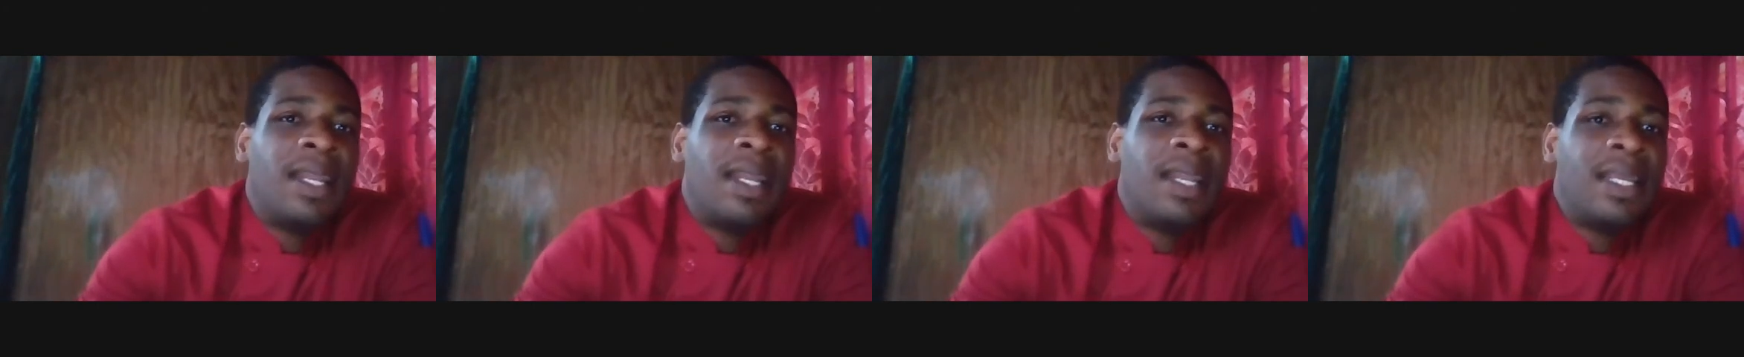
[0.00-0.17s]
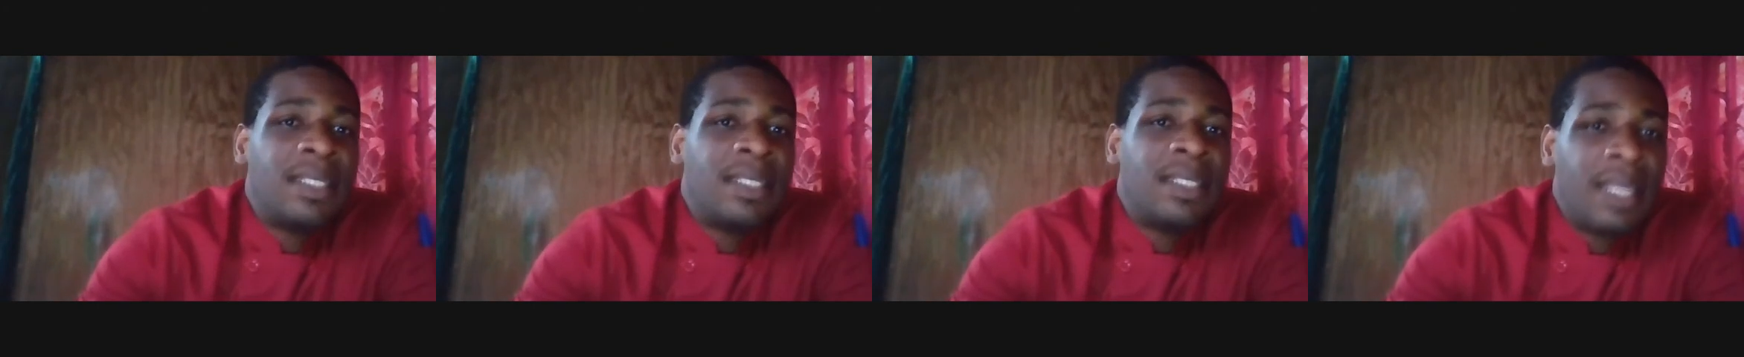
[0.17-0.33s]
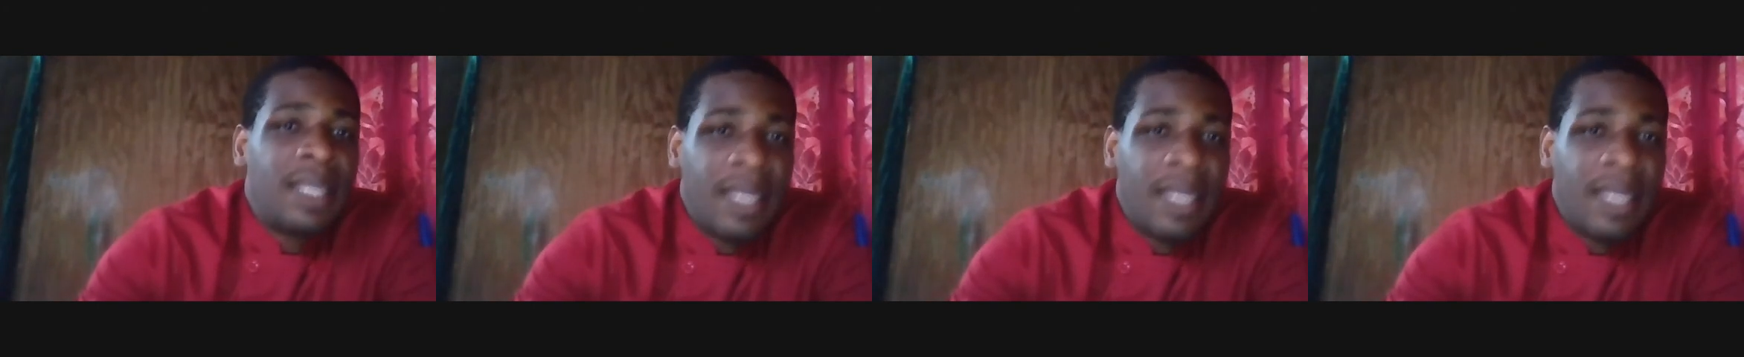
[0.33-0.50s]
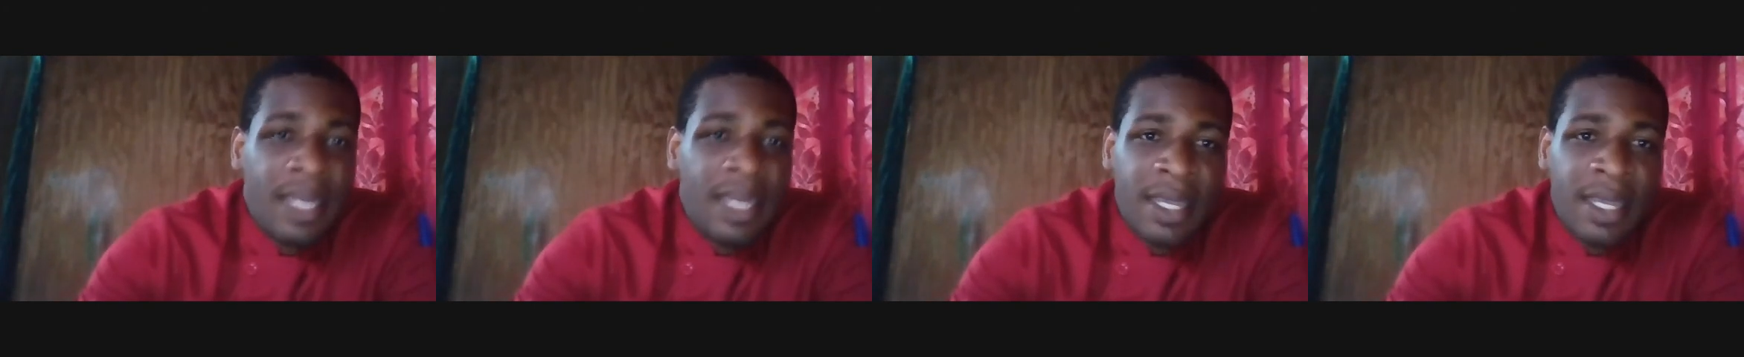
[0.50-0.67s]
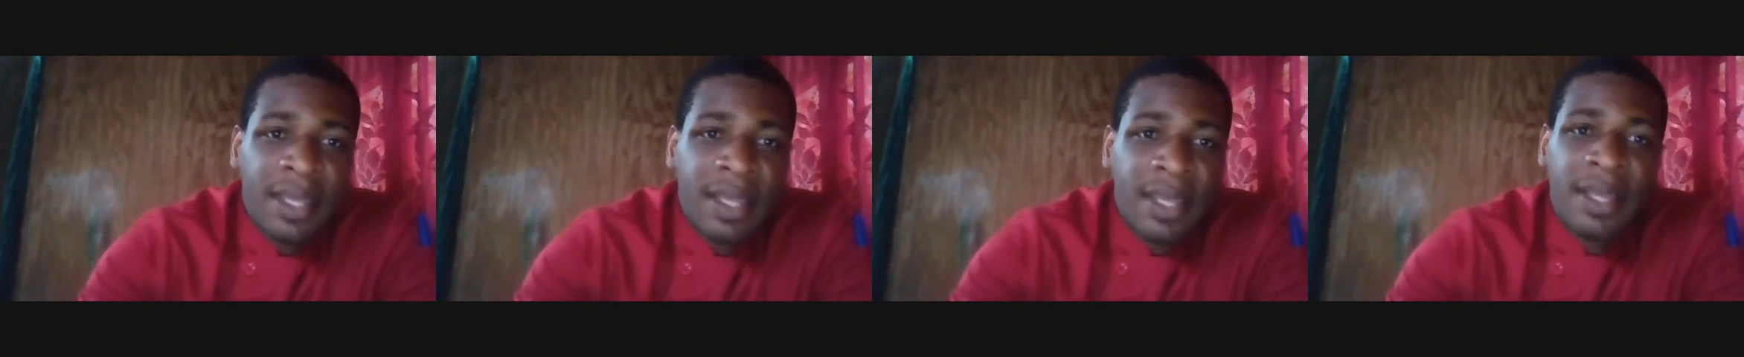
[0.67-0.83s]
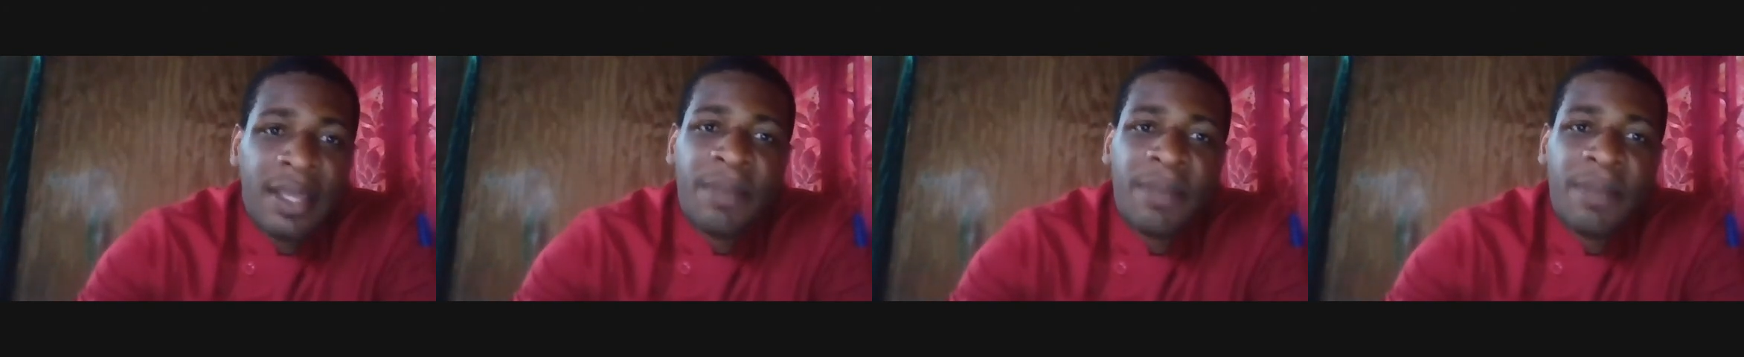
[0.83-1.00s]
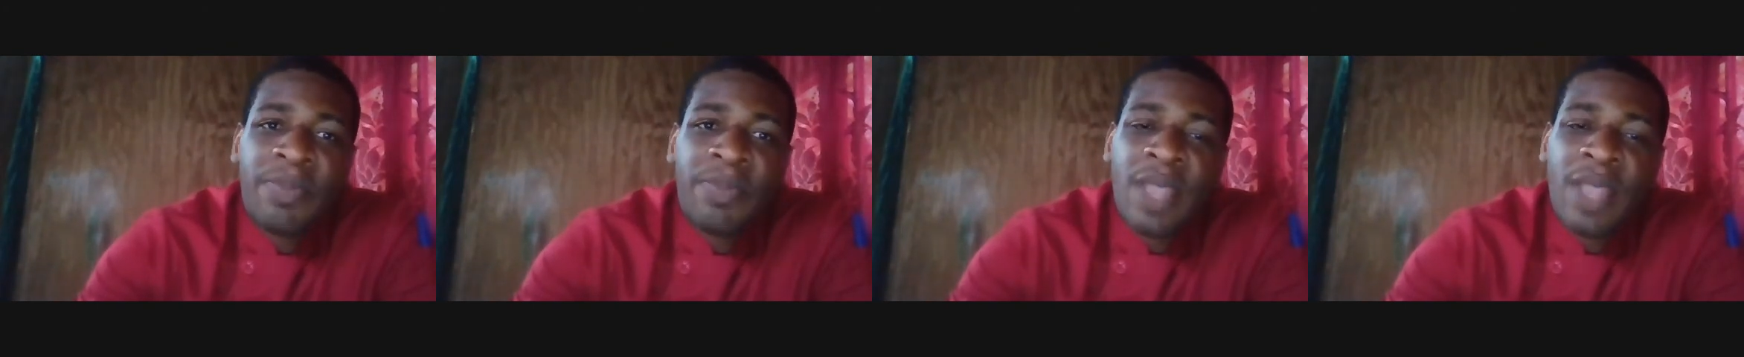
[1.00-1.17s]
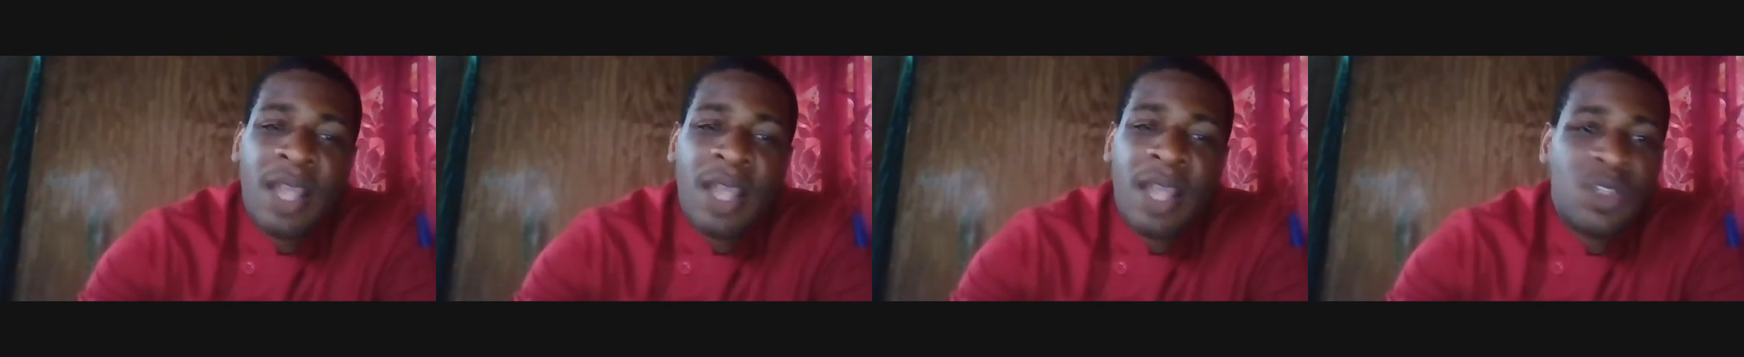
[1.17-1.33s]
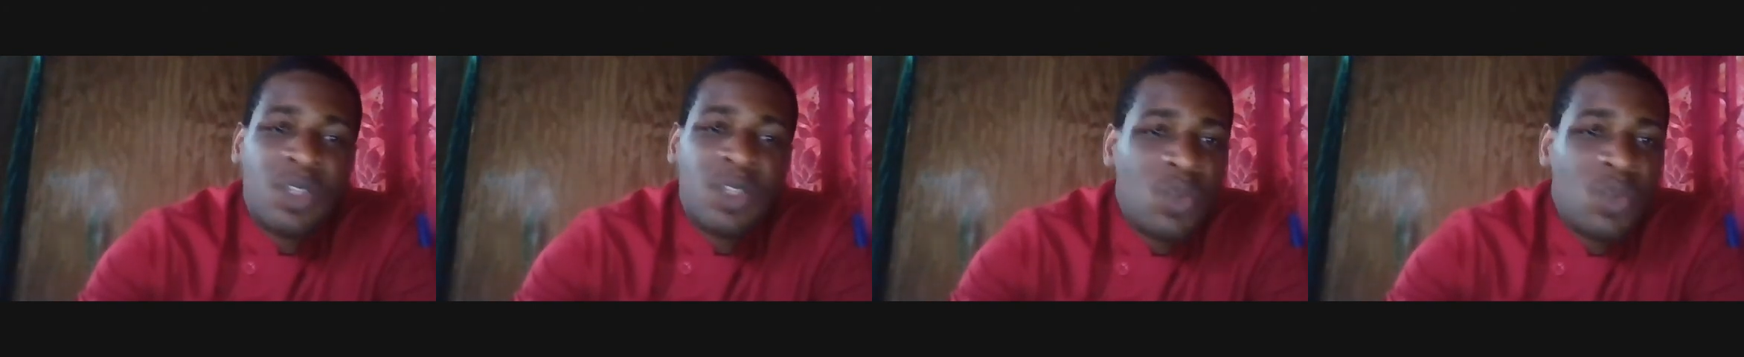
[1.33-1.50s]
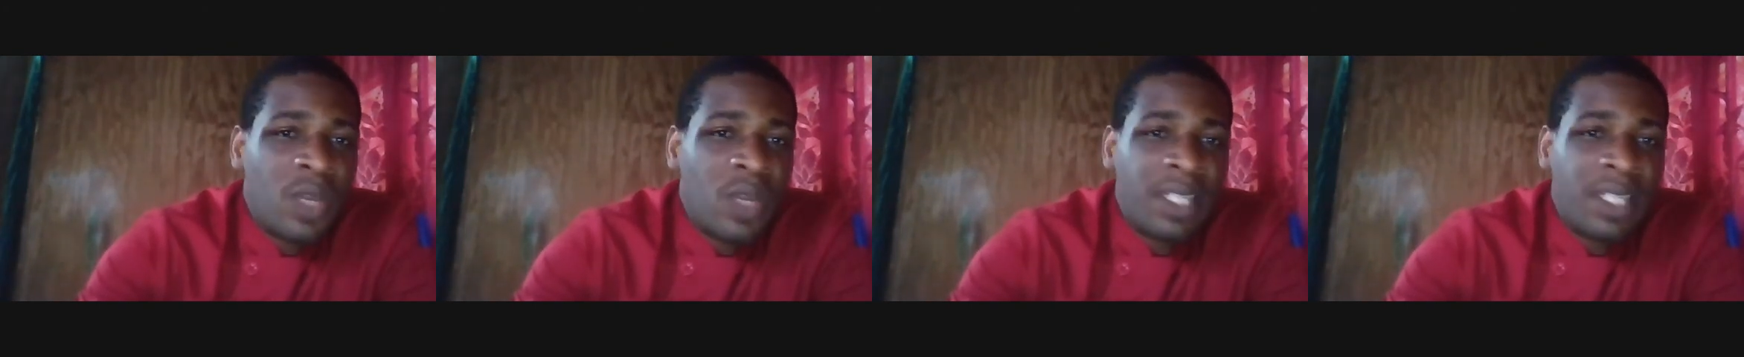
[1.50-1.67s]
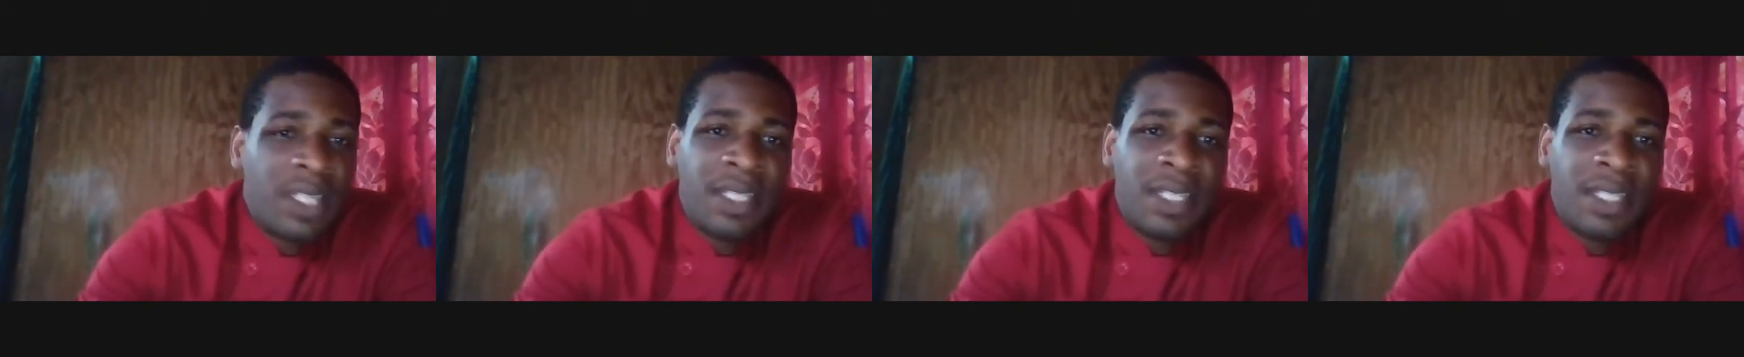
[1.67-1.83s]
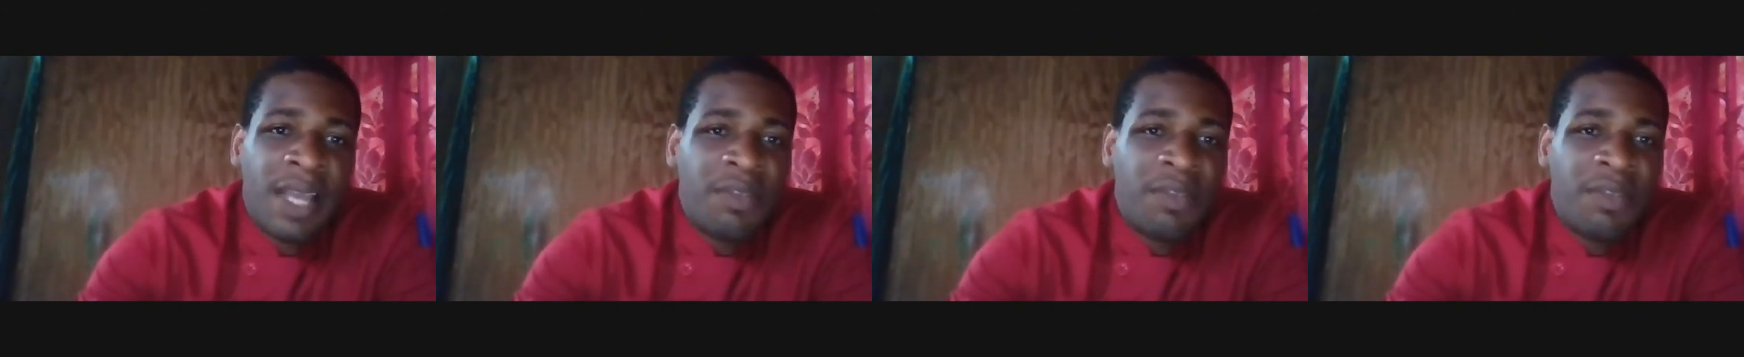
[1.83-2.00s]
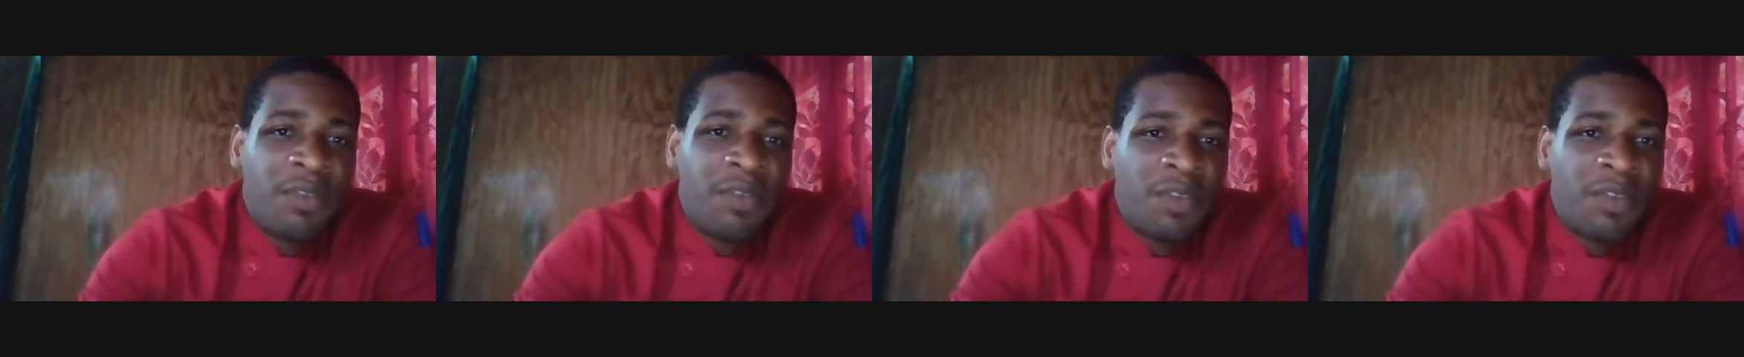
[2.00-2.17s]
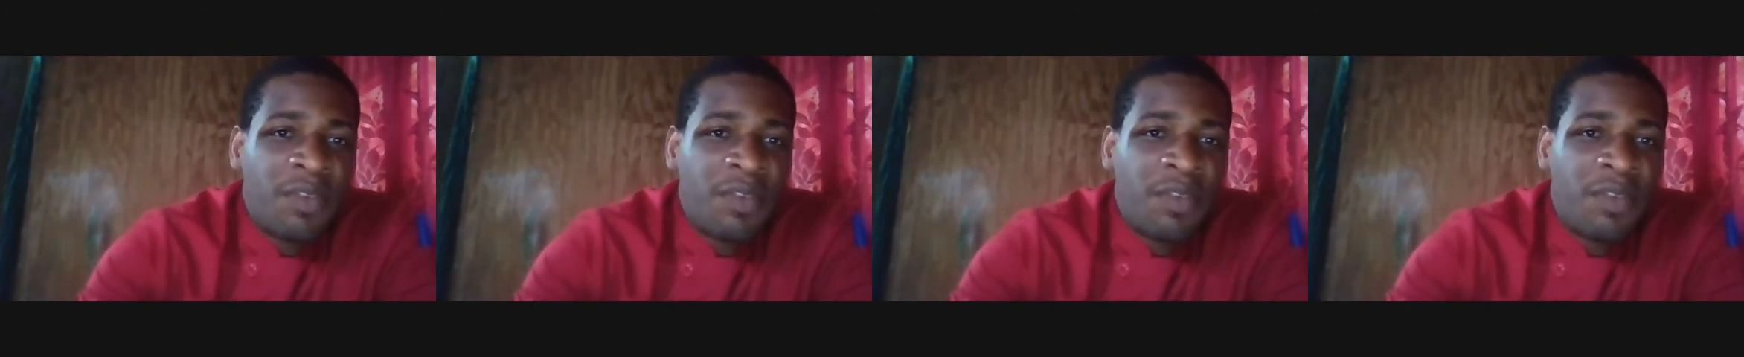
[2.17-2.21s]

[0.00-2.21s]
they said, hey, as soon as you have the